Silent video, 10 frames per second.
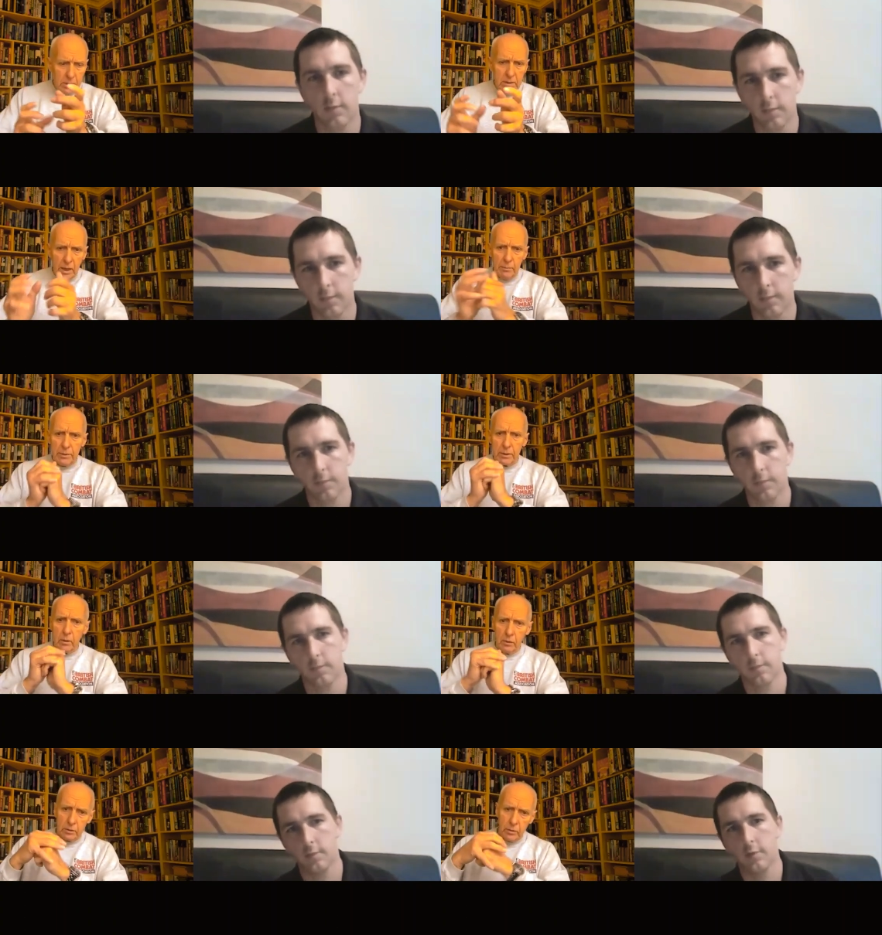Speaker 1: time, I think,
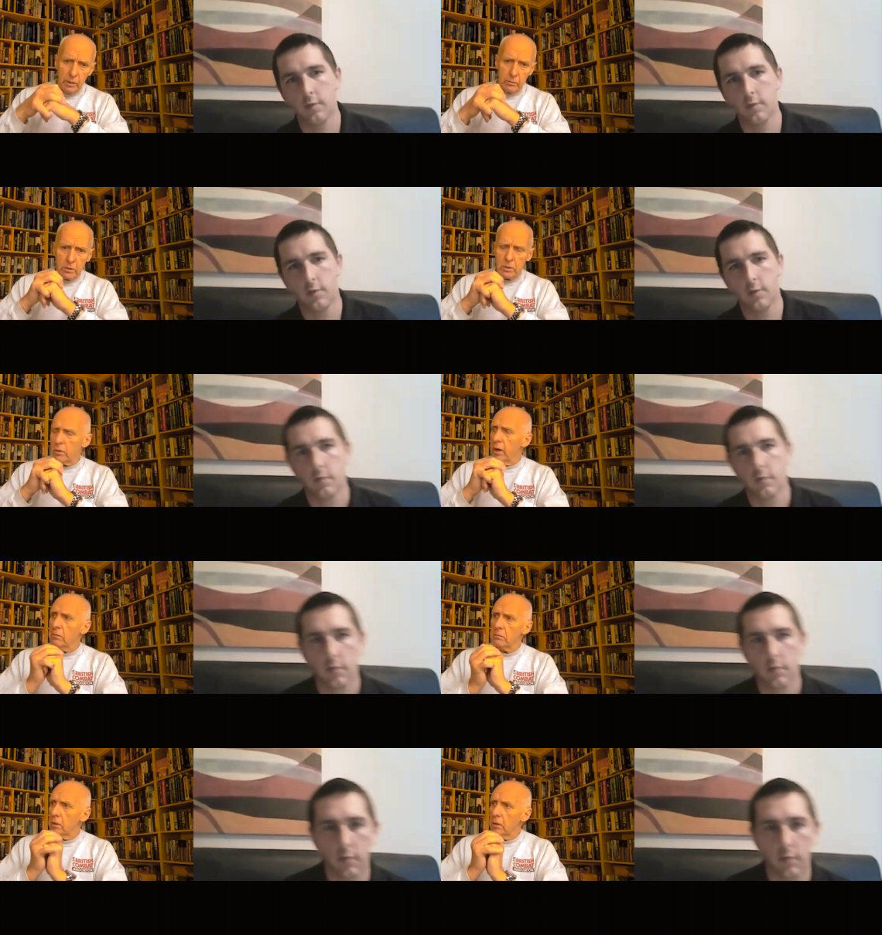on the ground. It's great,
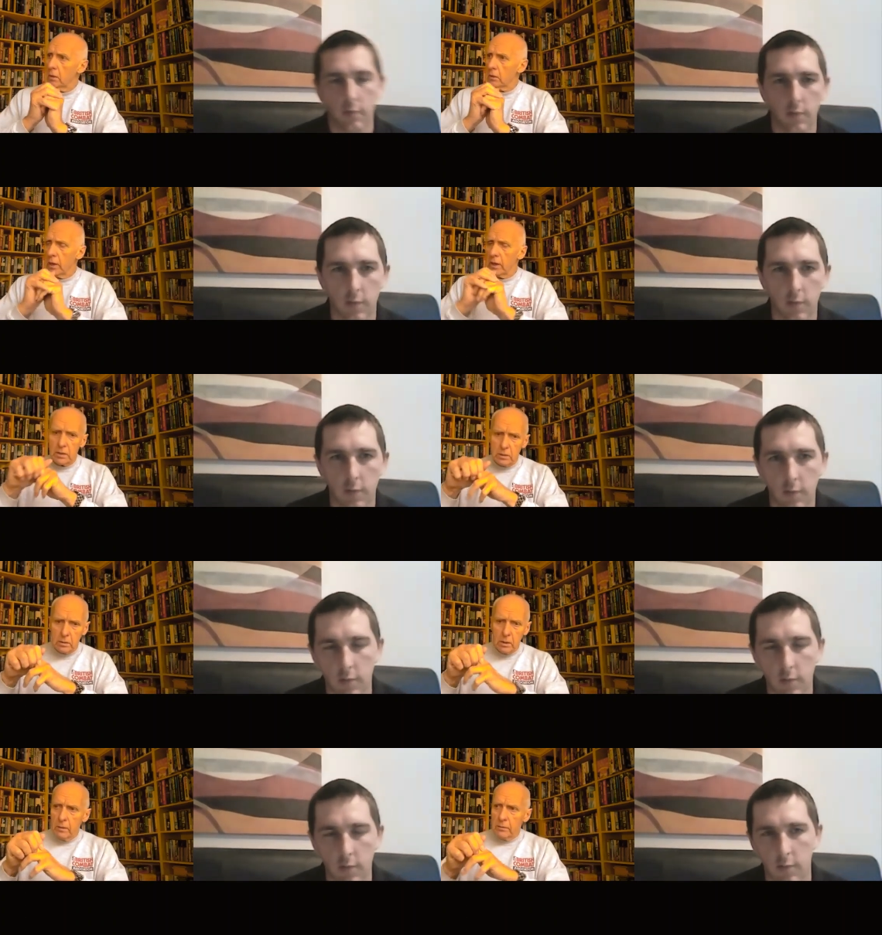great.
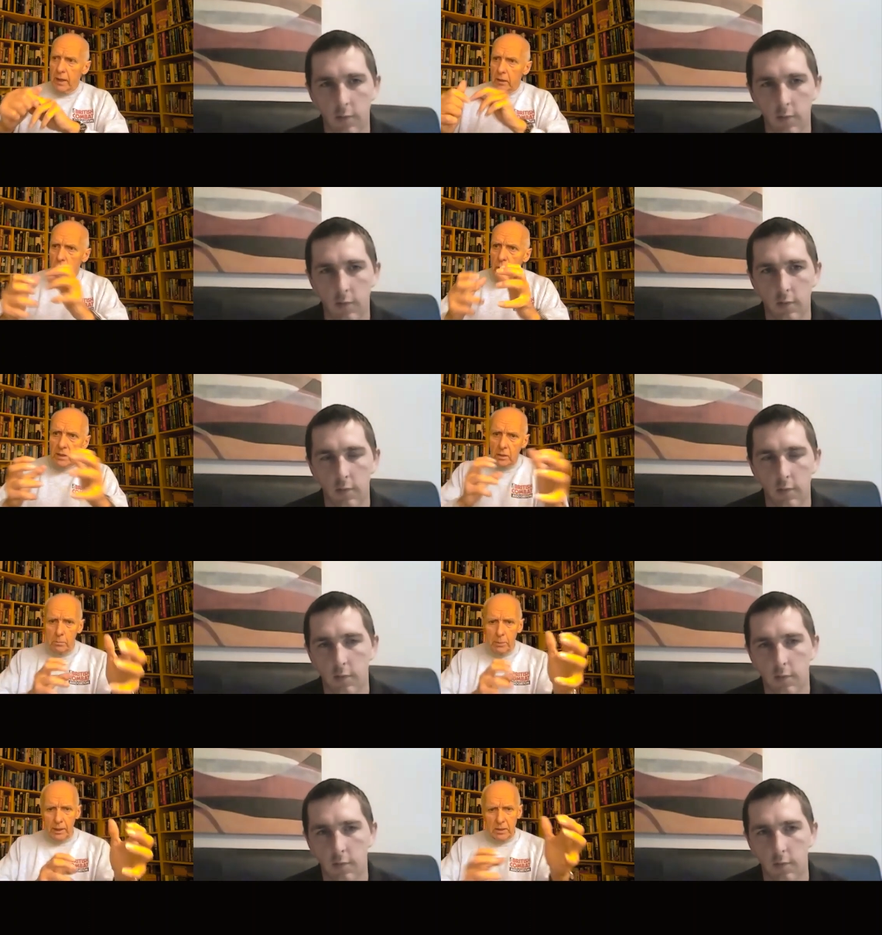They're great
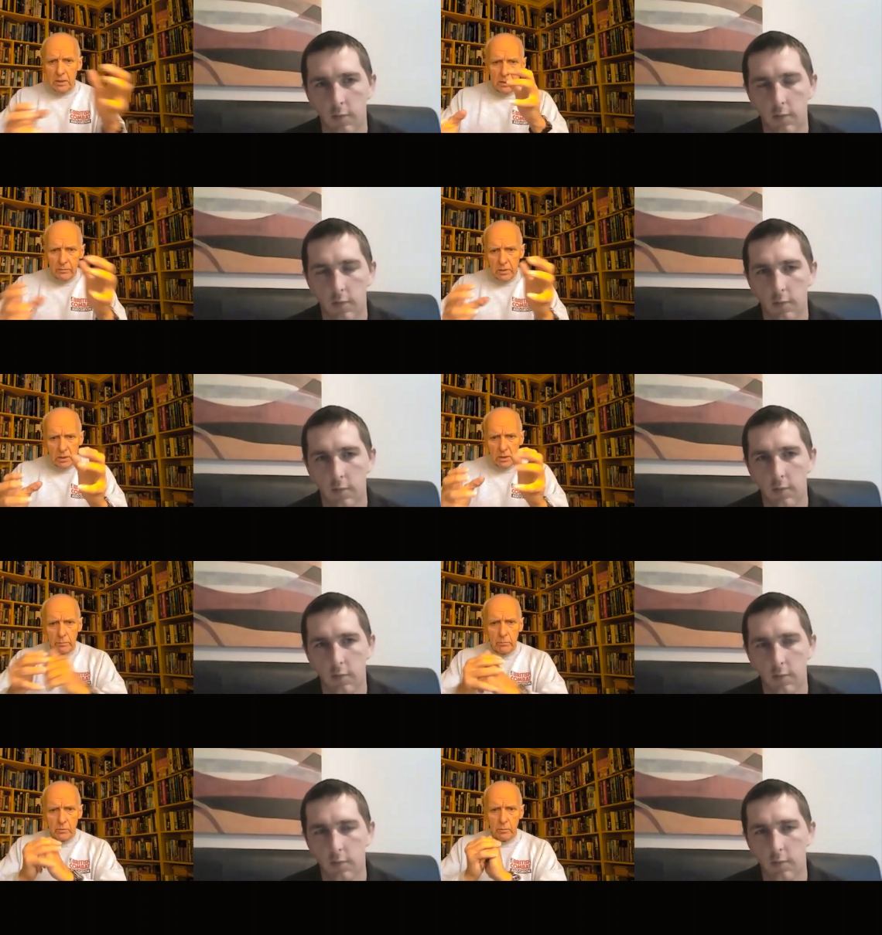competitive
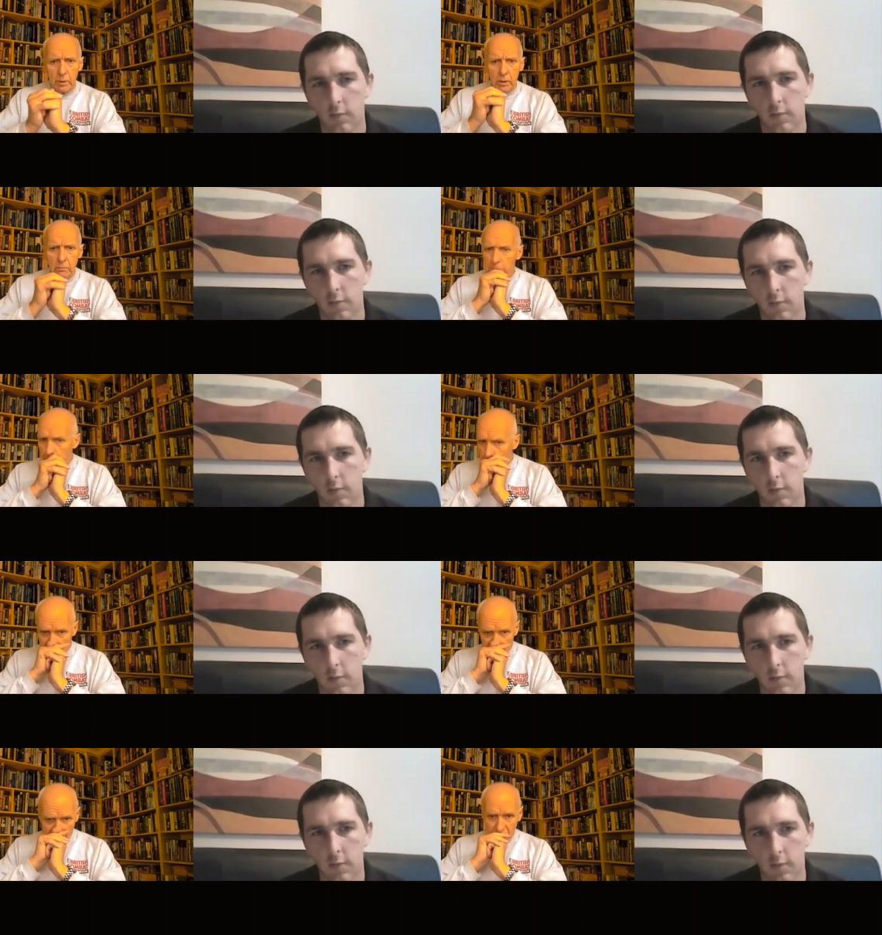systems for me.
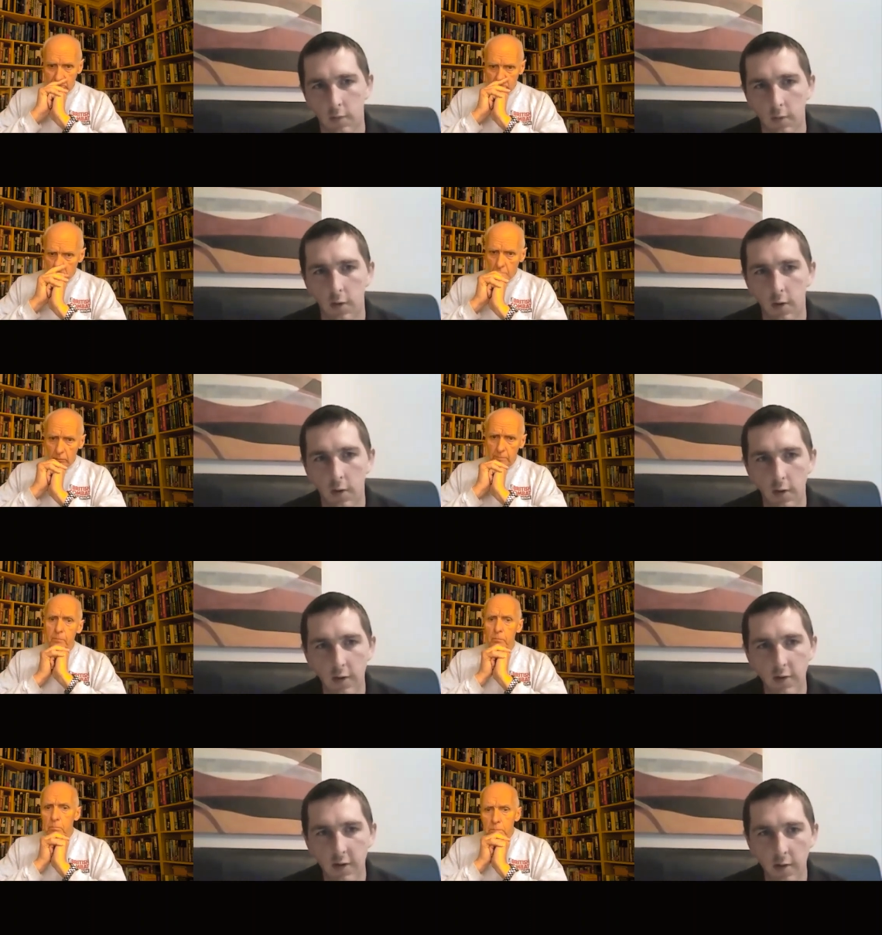
Speaker 2: Yeah,
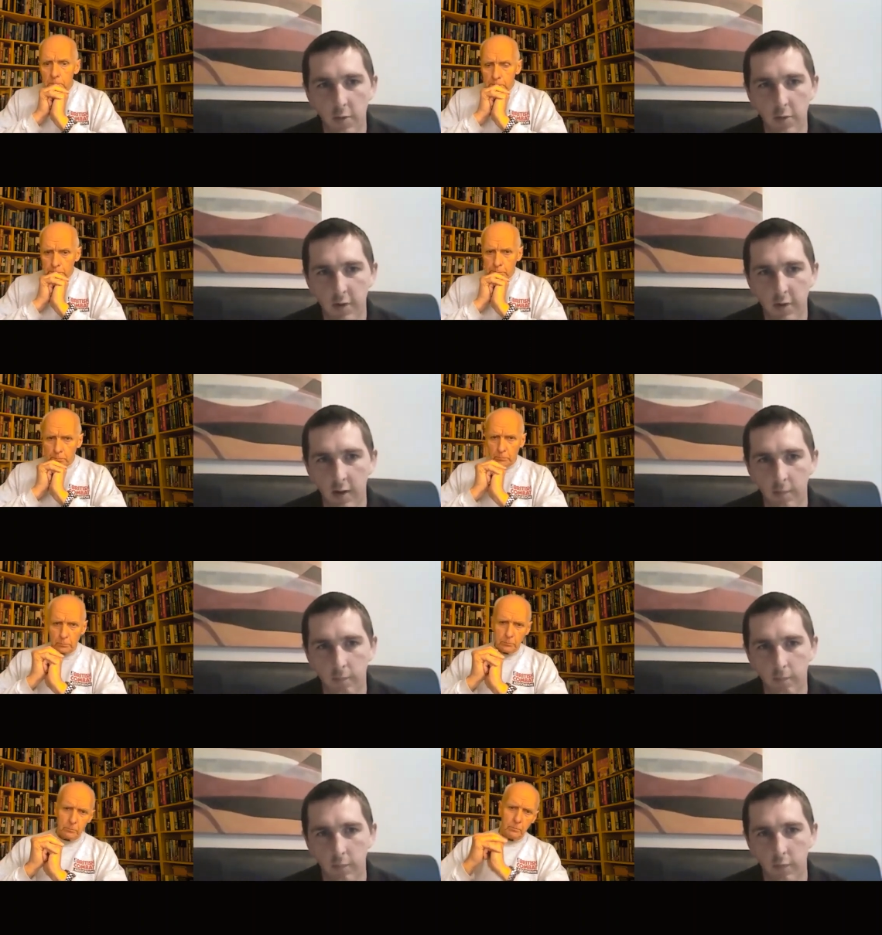you said about
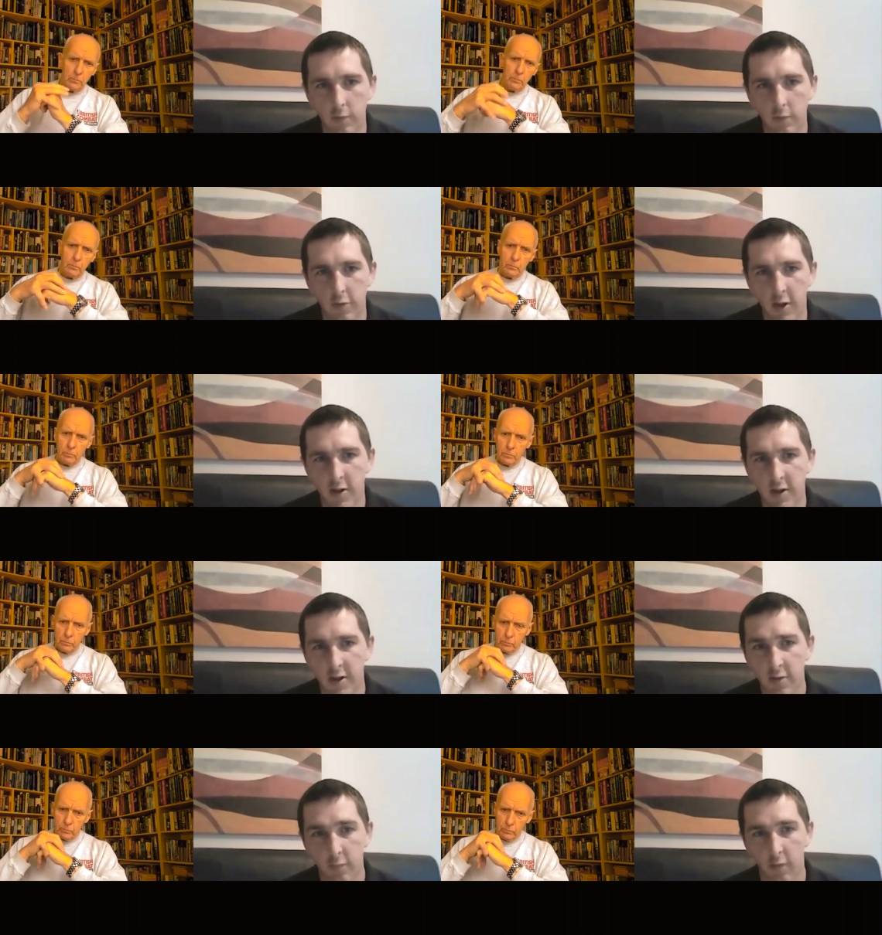um, the
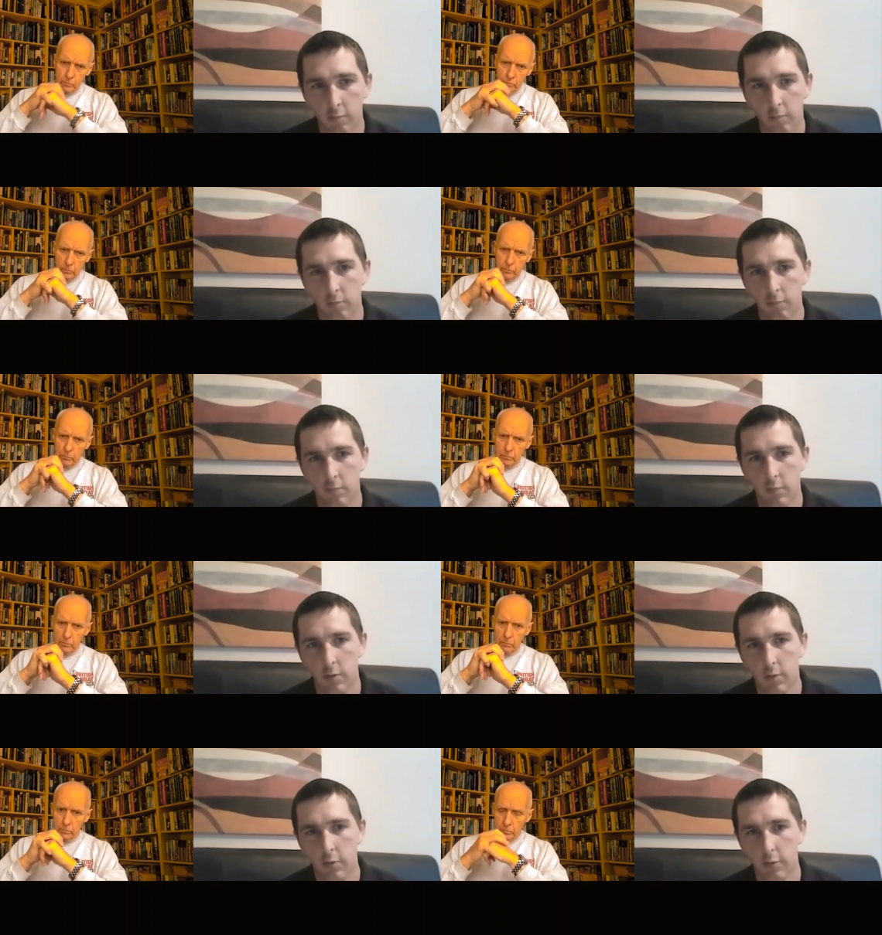translation from
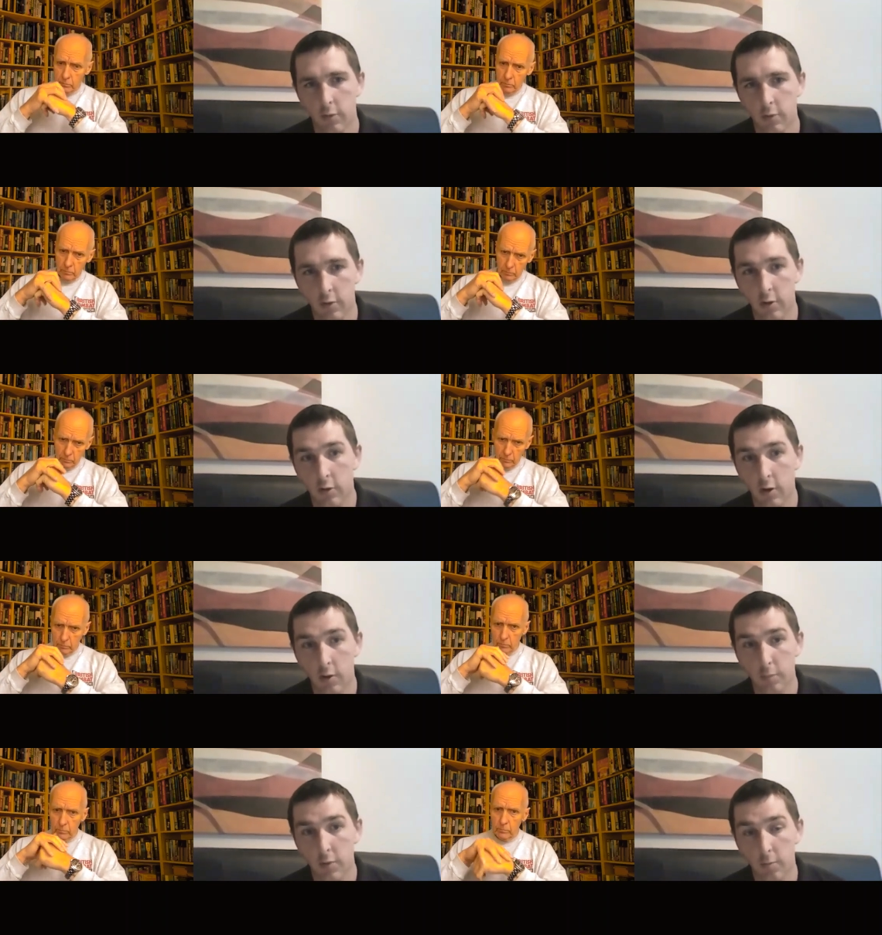doing the
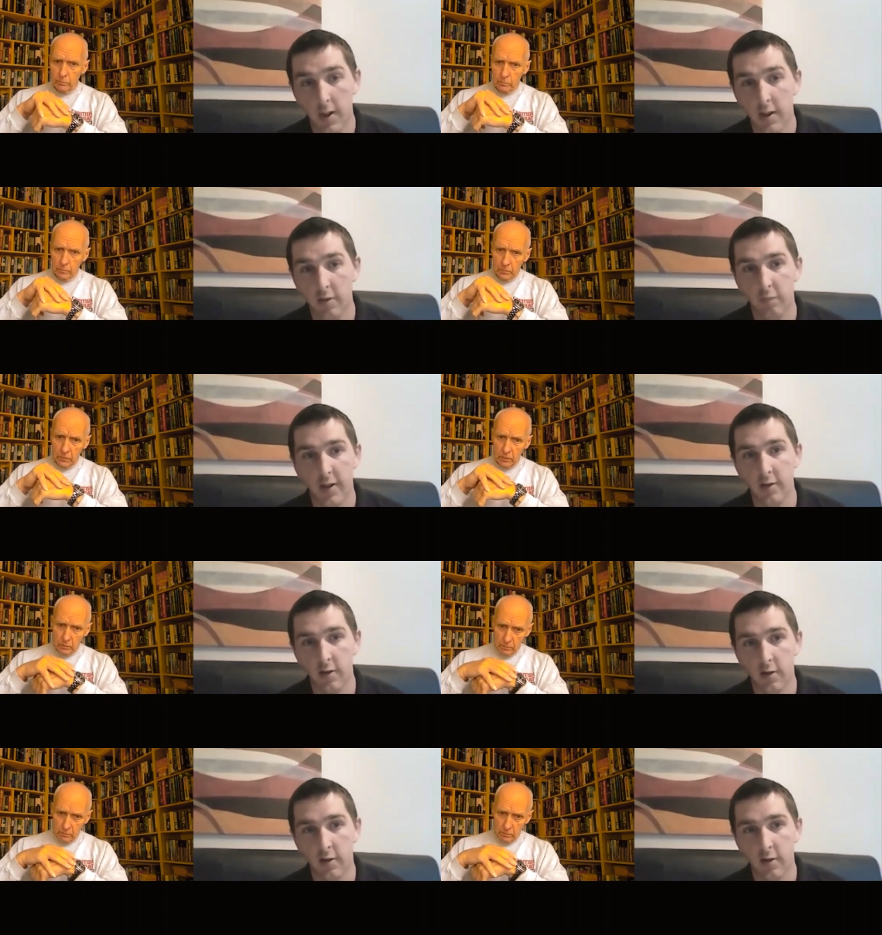com- competitive fighting